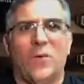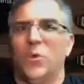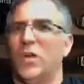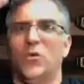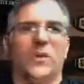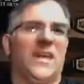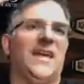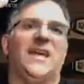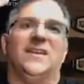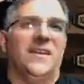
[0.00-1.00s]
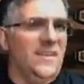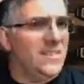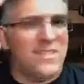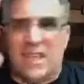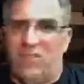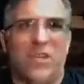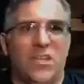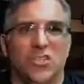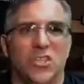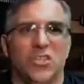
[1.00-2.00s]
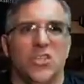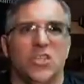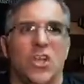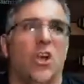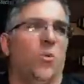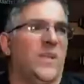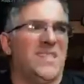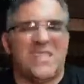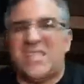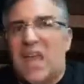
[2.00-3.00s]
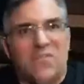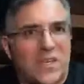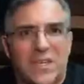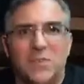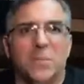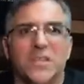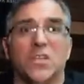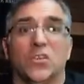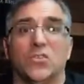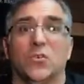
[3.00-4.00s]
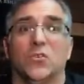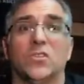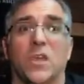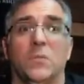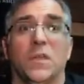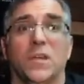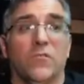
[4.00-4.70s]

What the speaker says: We don't need 7 inches of snow with 70 business owners coming in